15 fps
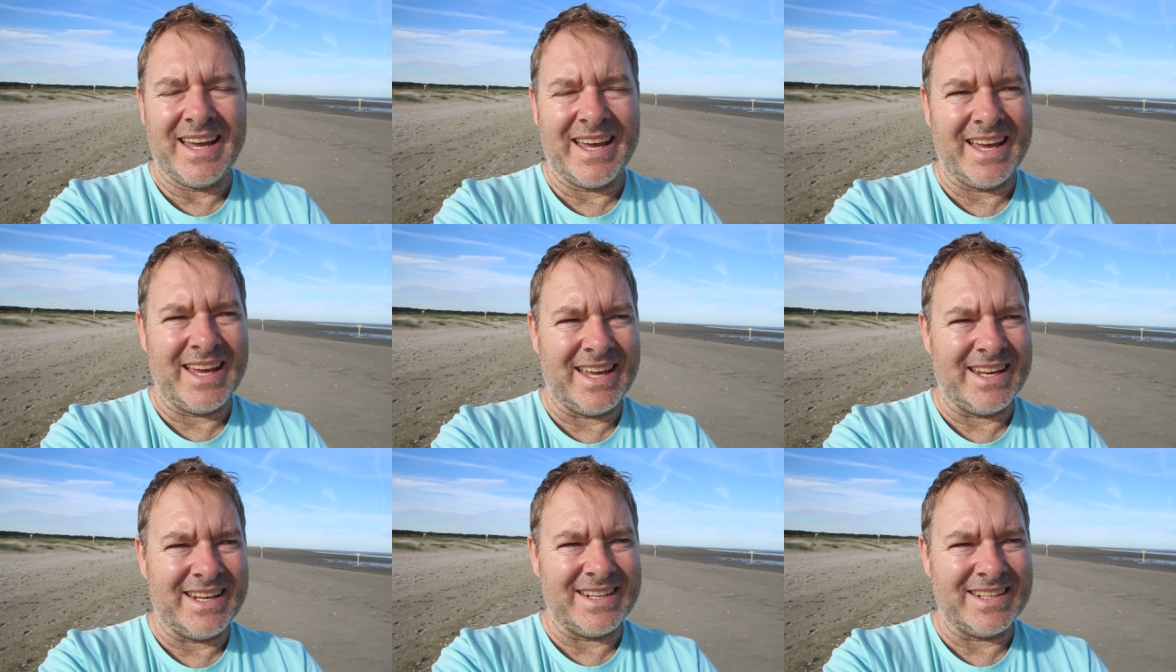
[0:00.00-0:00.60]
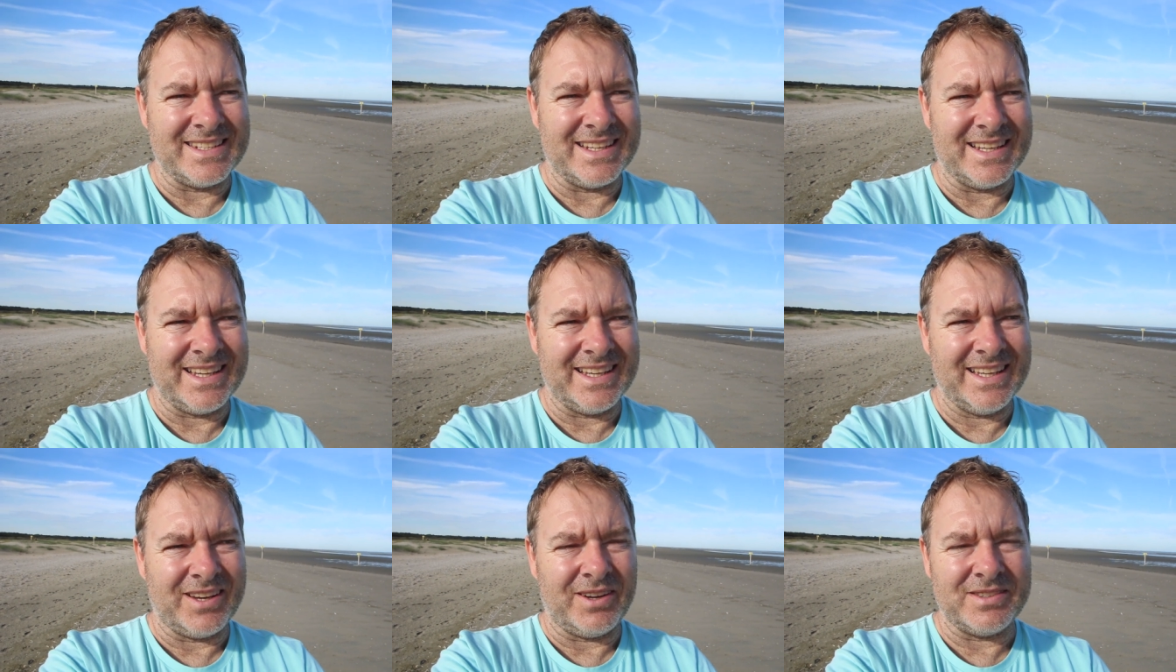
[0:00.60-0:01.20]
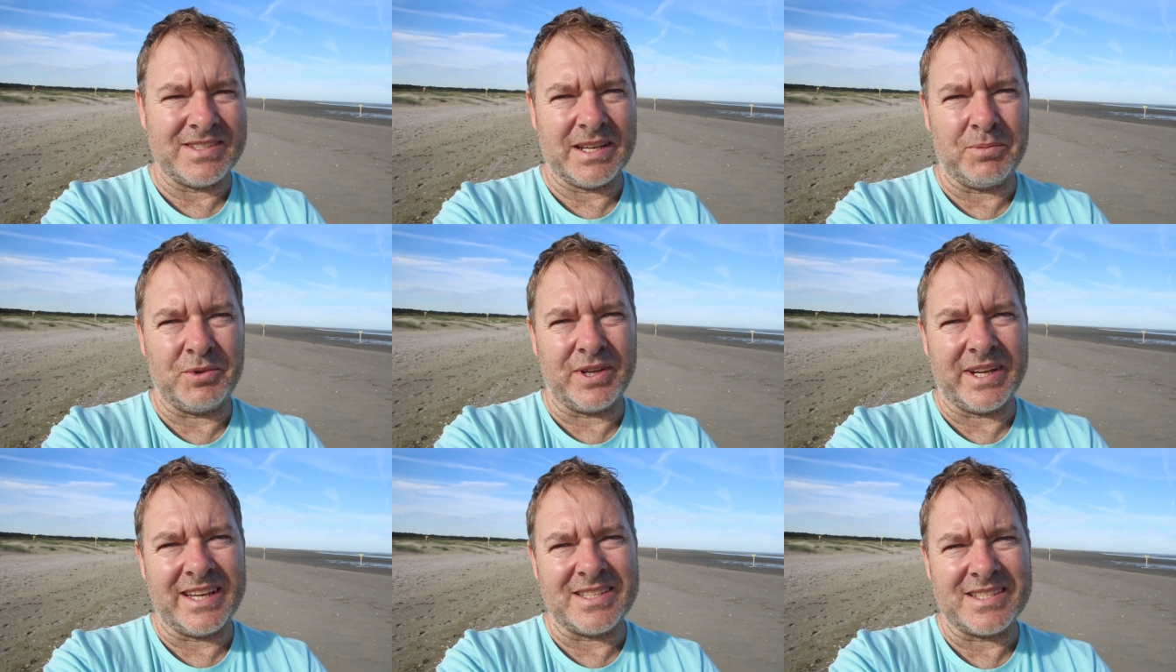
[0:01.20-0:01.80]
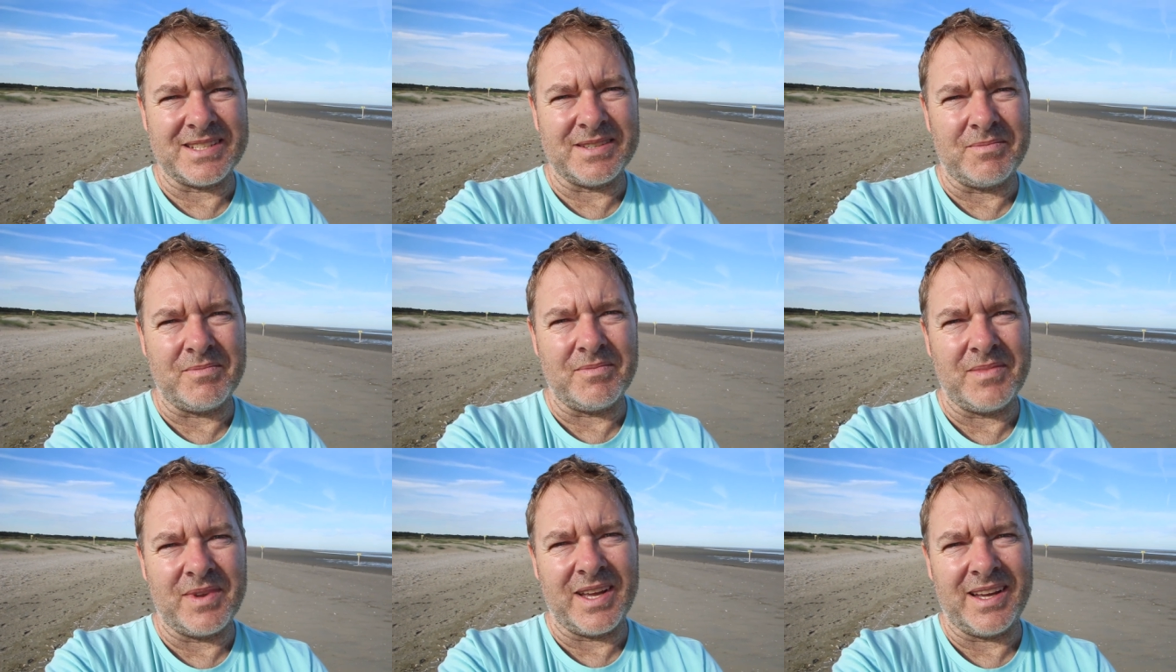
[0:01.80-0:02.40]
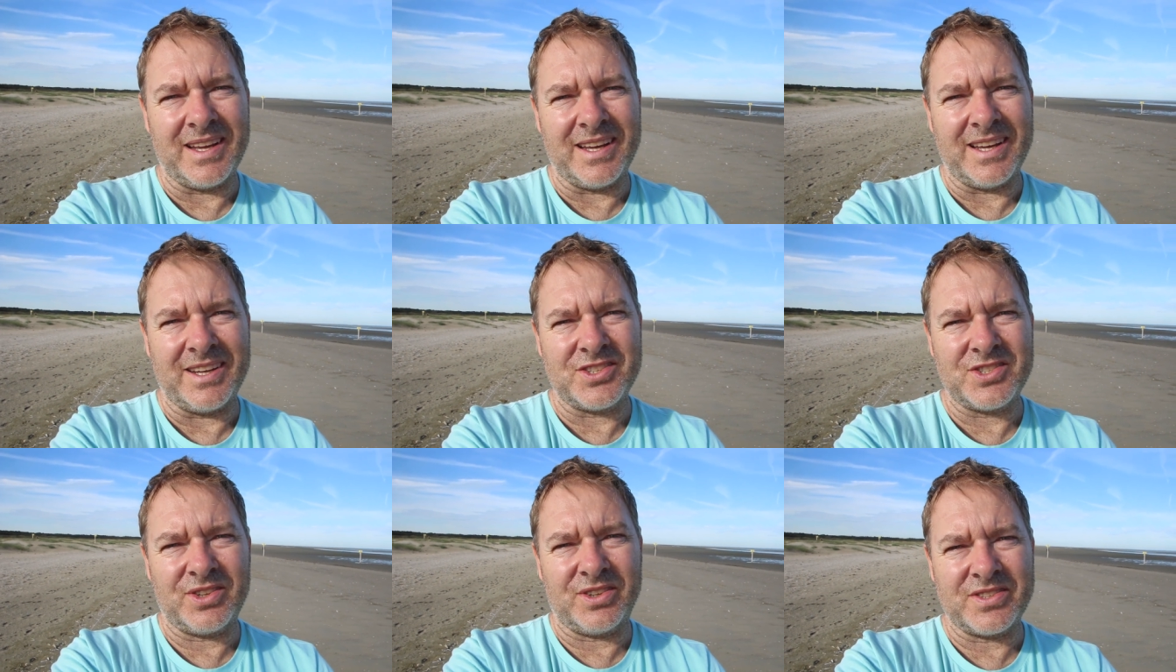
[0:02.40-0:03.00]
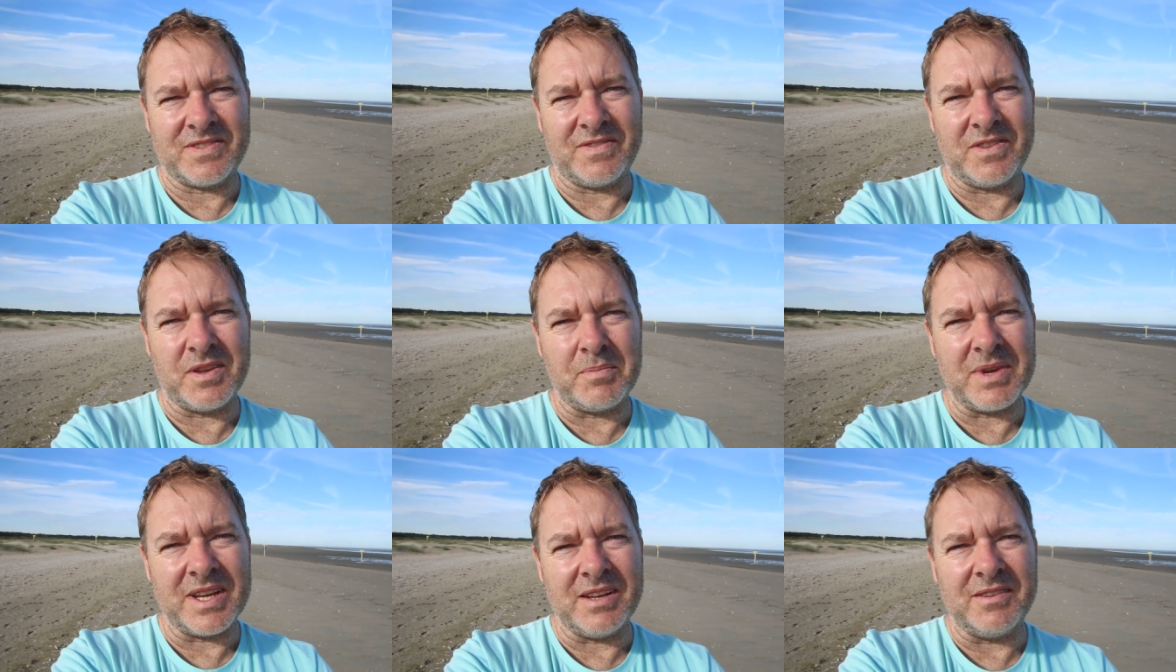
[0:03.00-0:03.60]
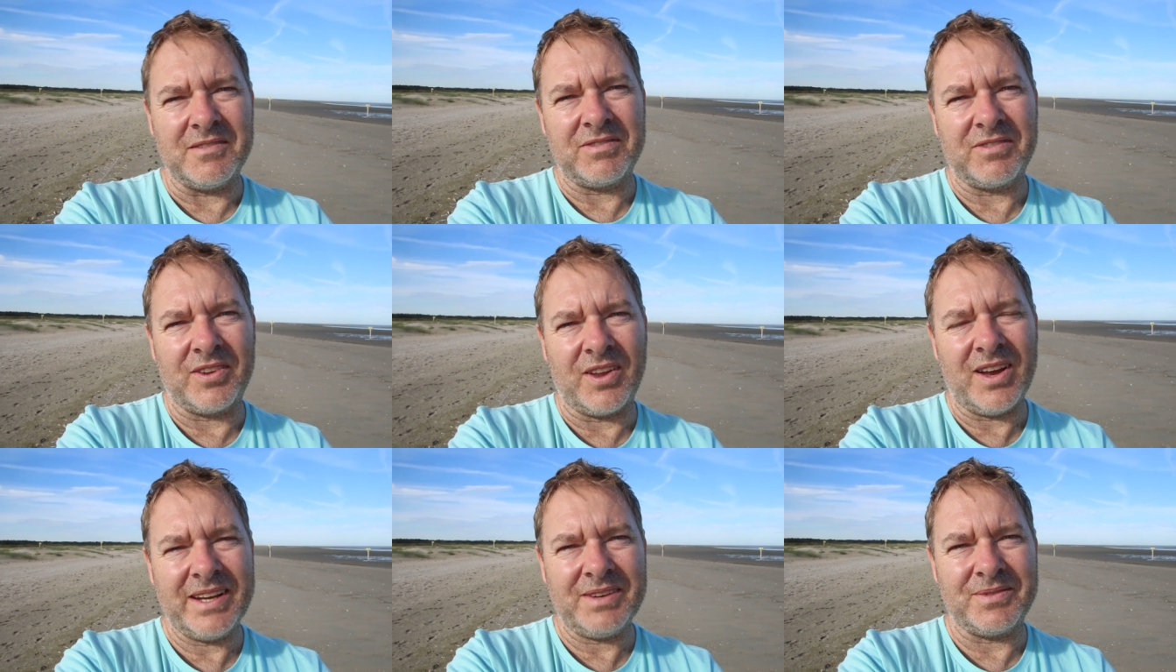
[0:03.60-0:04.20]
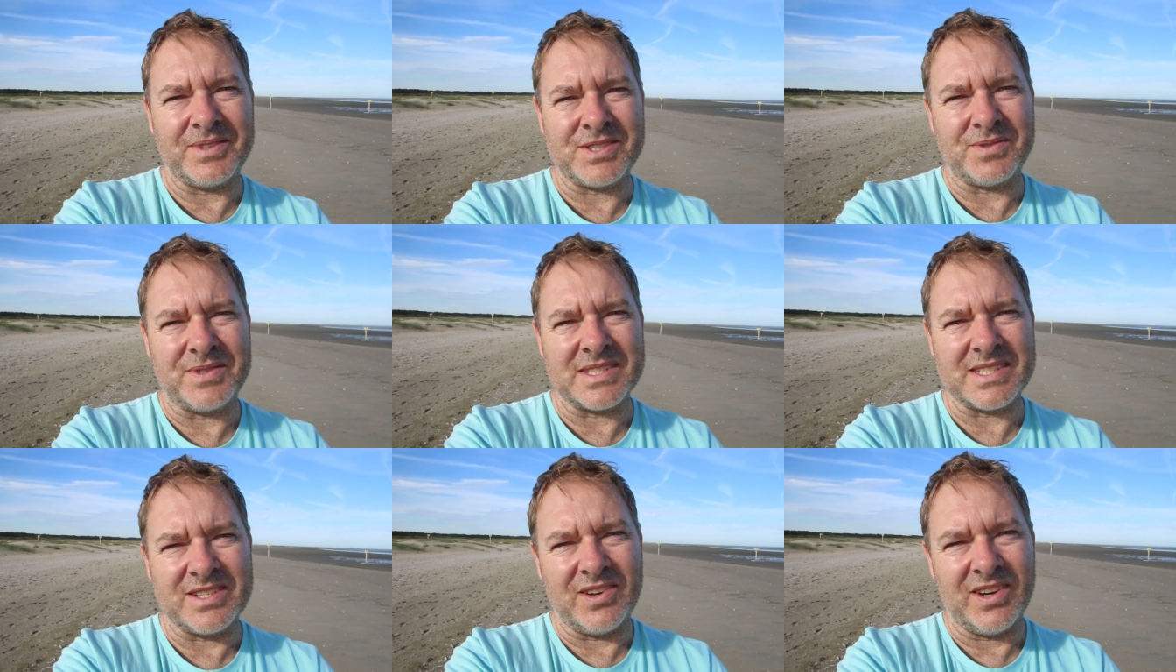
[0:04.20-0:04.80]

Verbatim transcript: and uh, I was able to get some uh, shots of them in flight, which was